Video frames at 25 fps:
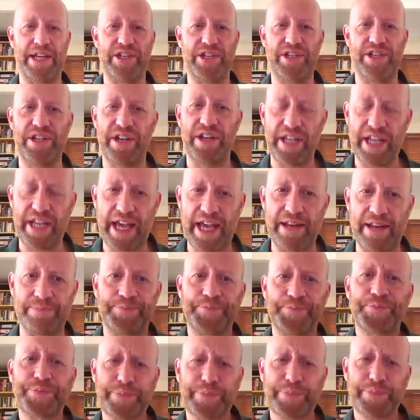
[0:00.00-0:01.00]
And again,
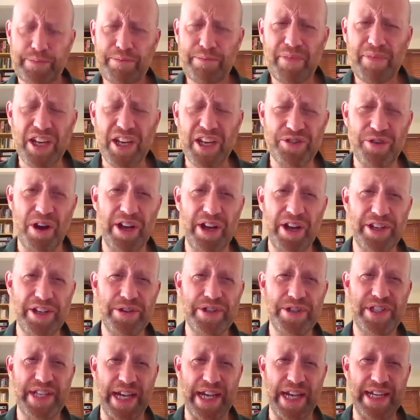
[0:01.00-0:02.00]
try and use
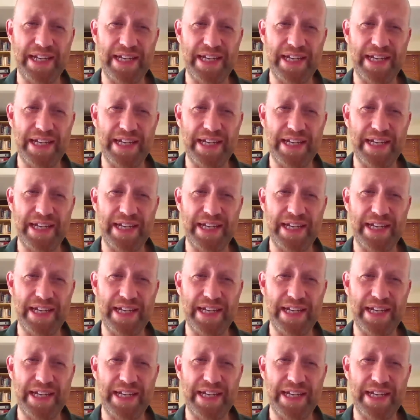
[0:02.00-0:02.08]
data,